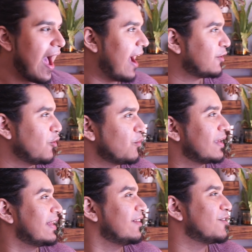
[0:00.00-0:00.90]
I don't
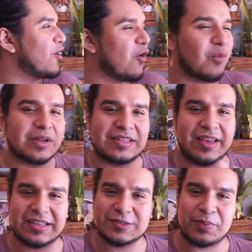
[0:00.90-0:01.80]
really know what to
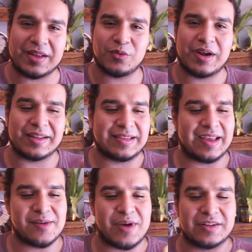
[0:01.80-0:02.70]
expect when I
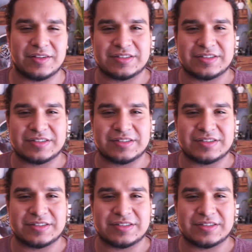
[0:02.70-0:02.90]
take him out.